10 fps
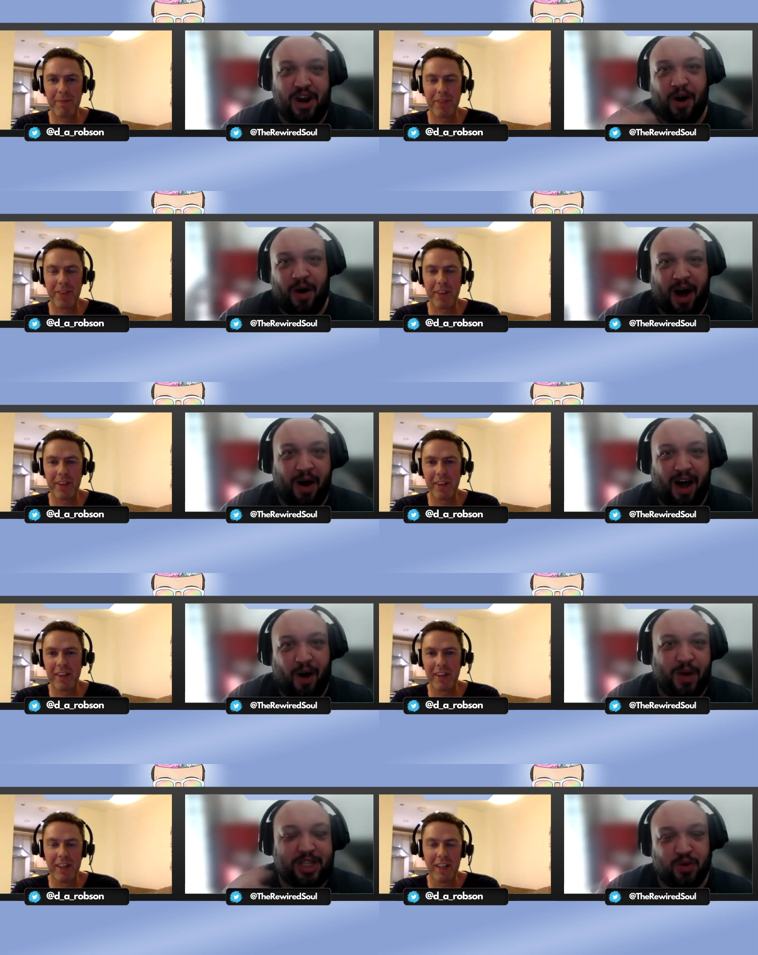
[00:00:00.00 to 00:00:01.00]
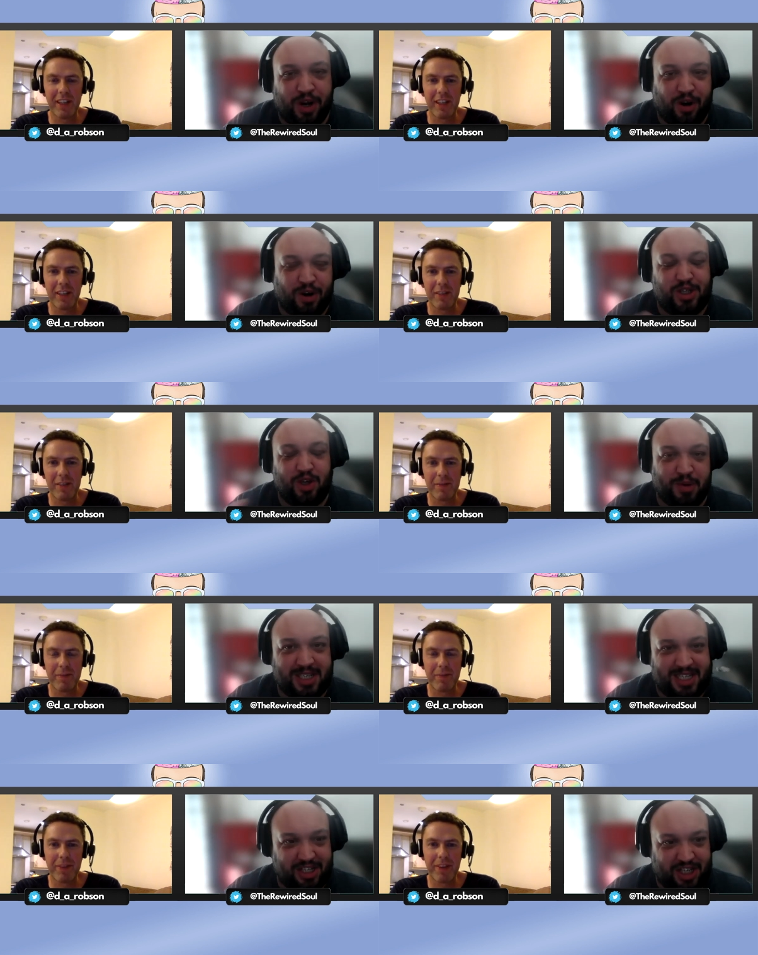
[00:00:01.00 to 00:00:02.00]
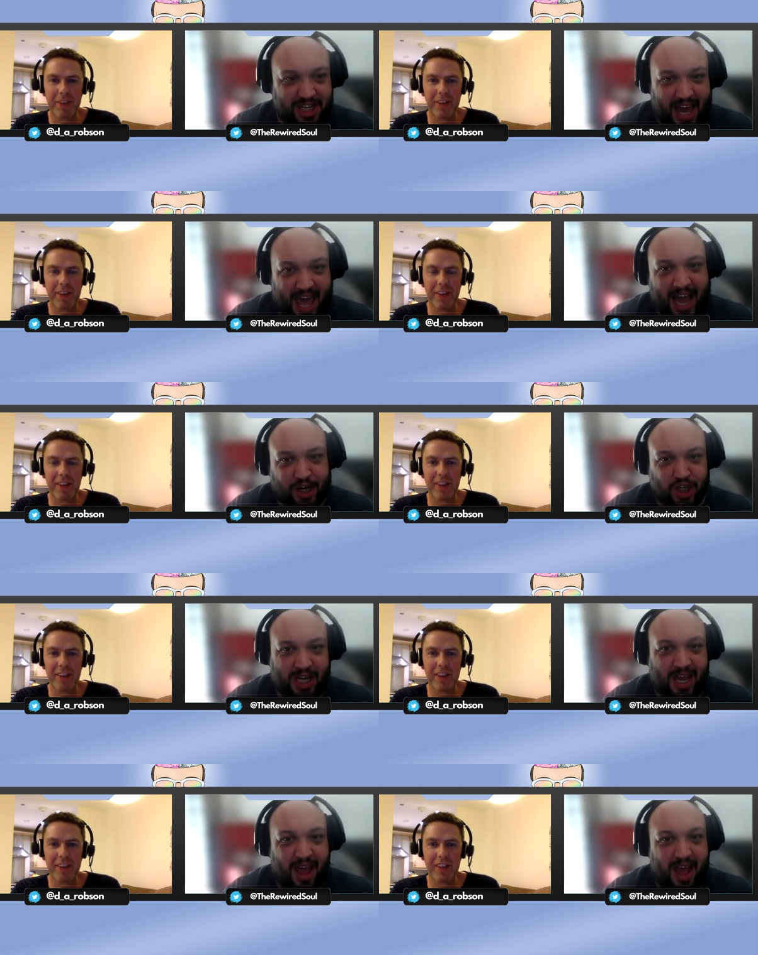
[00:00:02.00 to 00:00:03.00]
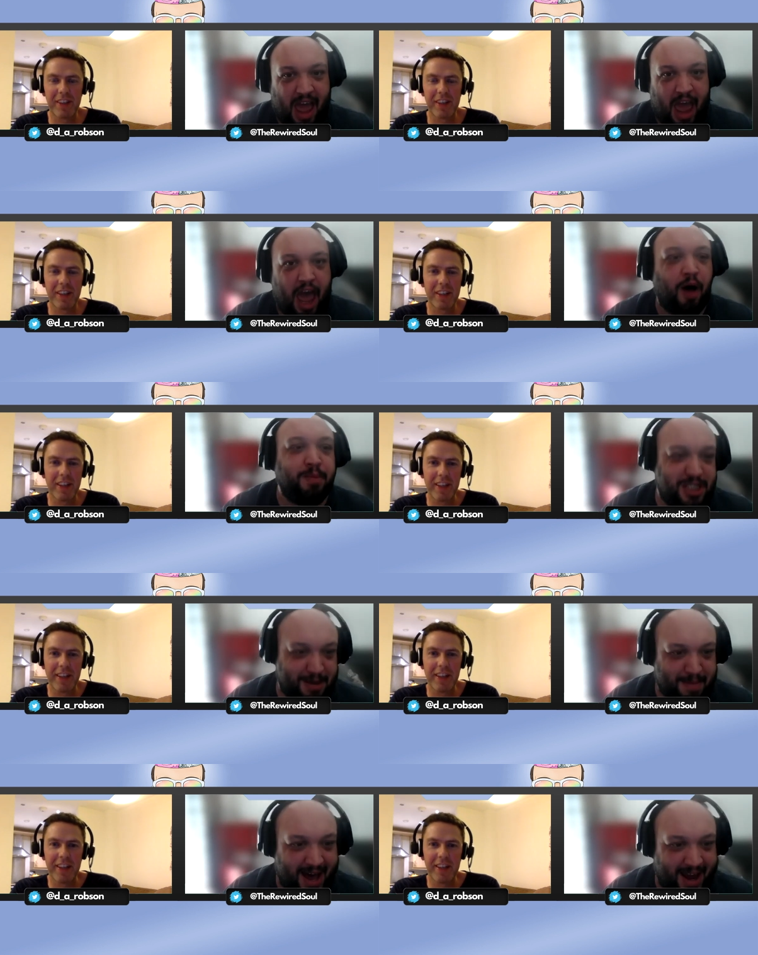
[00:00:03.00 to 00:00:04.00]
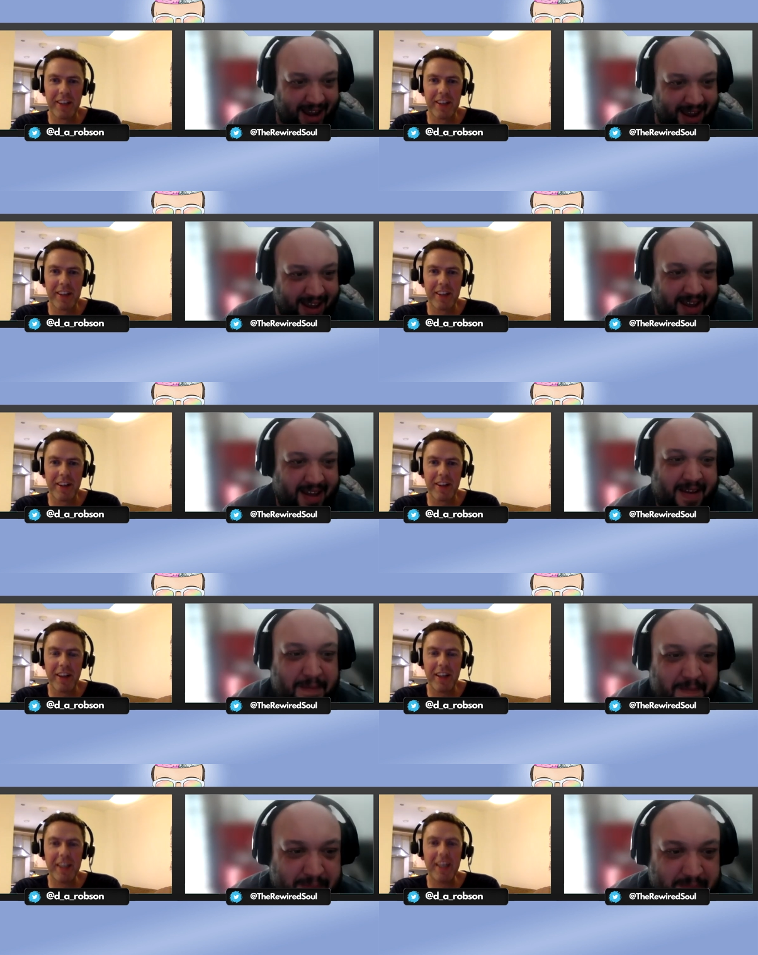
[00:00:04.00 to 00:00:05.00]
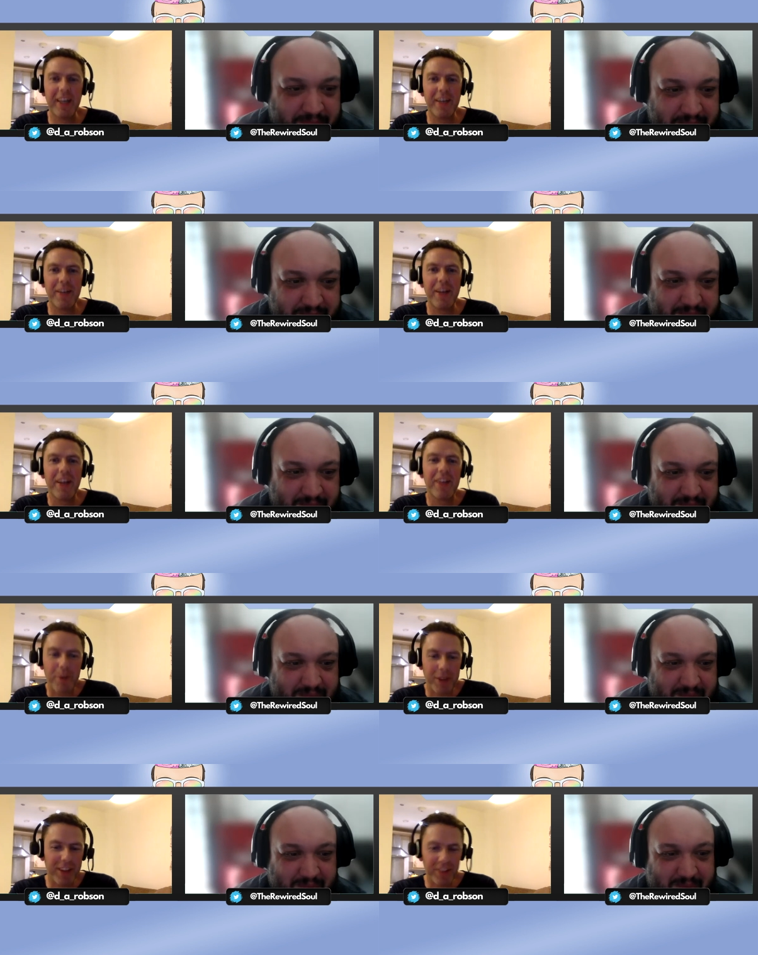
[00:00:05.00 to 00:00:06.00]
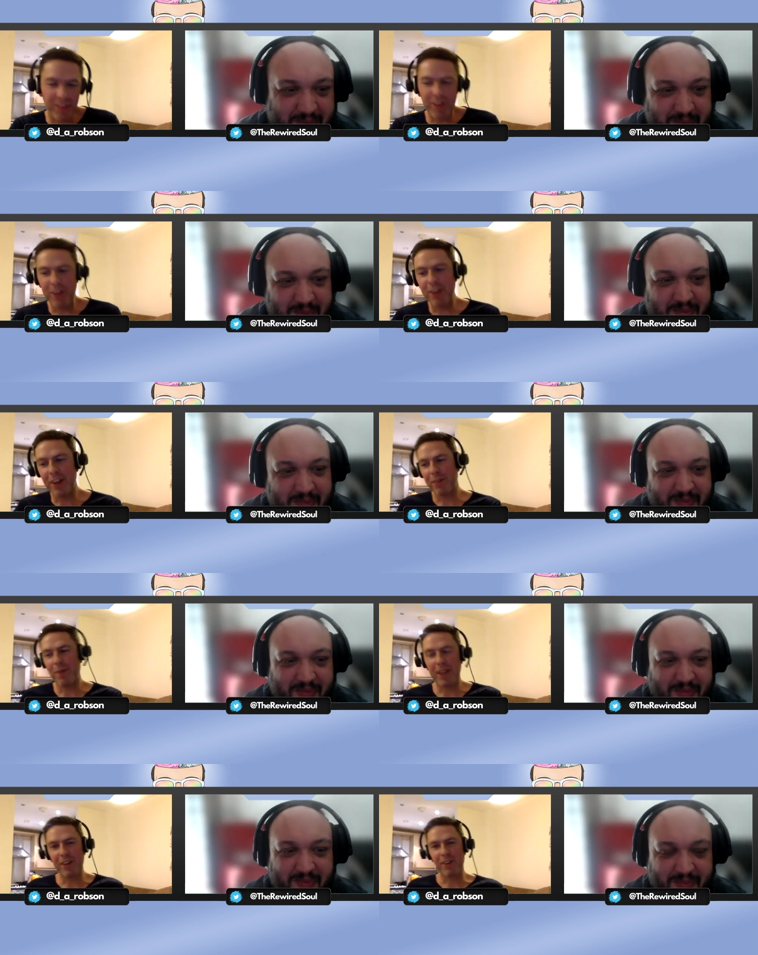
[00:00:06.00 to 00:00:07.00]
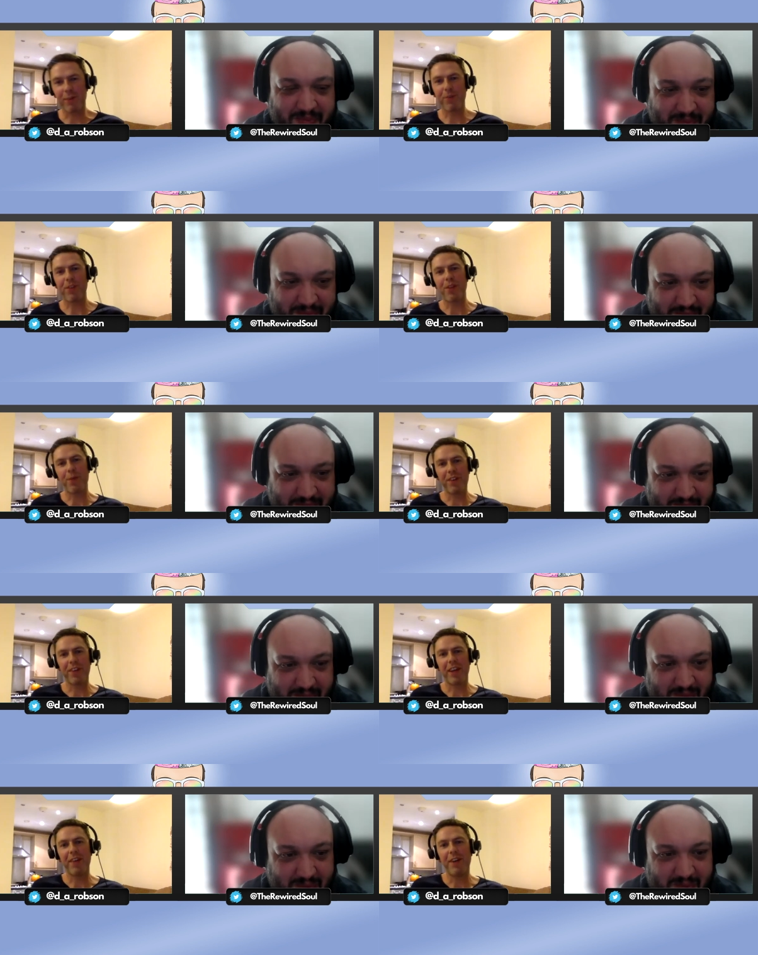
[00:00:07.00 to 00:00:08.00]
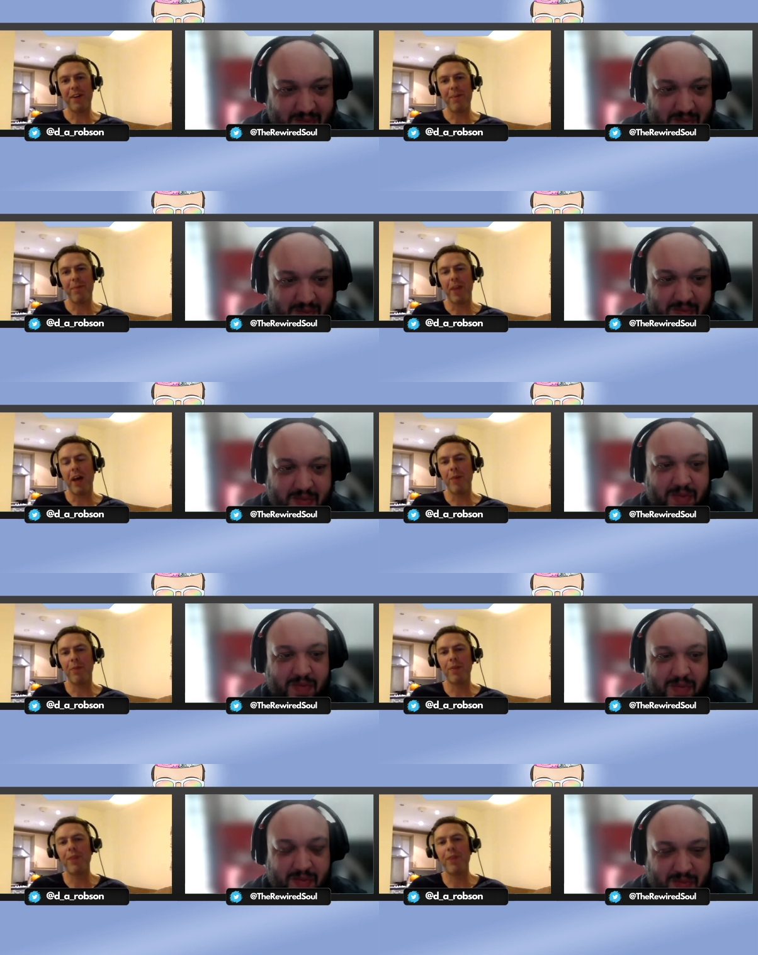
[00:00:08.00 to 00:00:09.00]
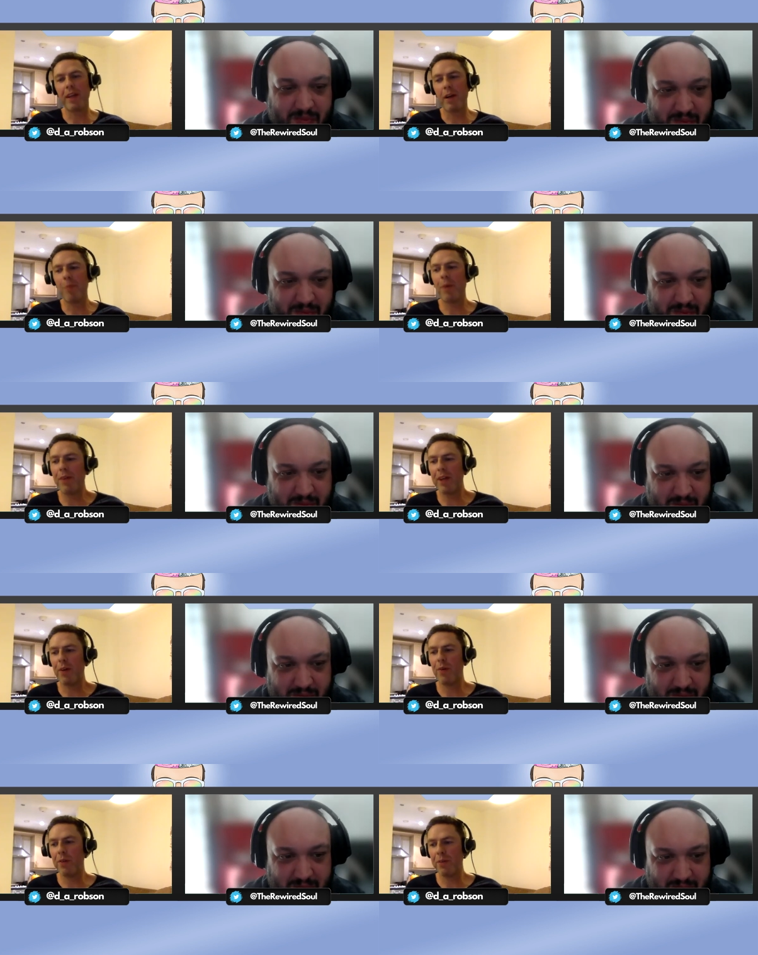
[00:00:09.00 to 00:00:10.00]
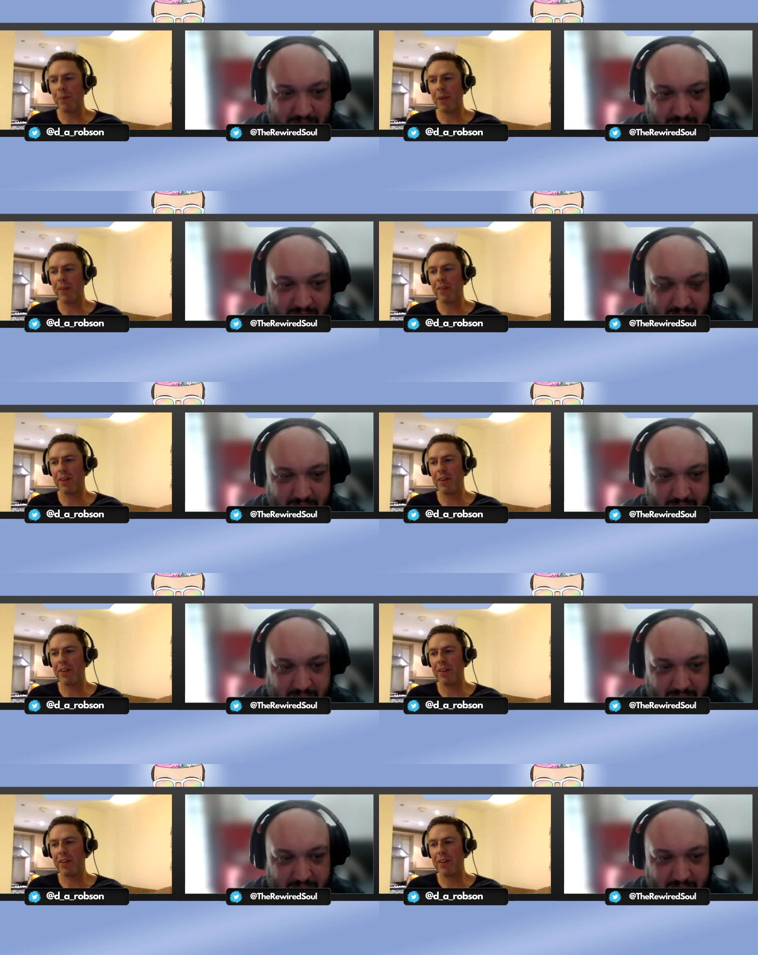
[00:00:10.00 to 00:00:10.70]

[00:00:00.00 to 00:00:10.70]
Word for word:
Speaker 1: you know a, a ritual or superstition actually help somebody
Speaker 2: yeah. So I mean, there's two kind of mechanisms that work together. Um, so I think, but I think it all depends on